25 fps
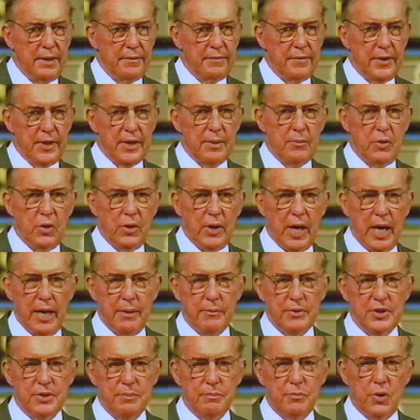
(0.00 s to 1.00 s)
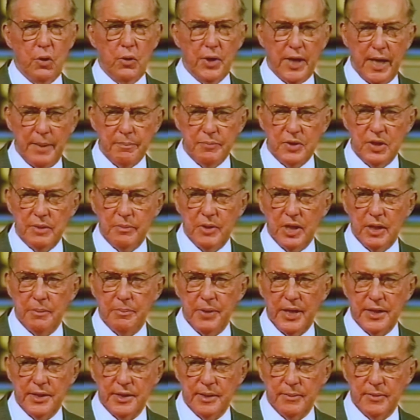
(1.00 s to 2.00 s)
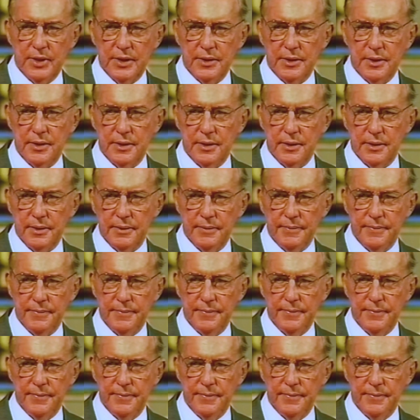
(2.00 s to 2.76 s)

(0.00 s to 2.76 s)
Furthermore, I was brought up to be a pessimist.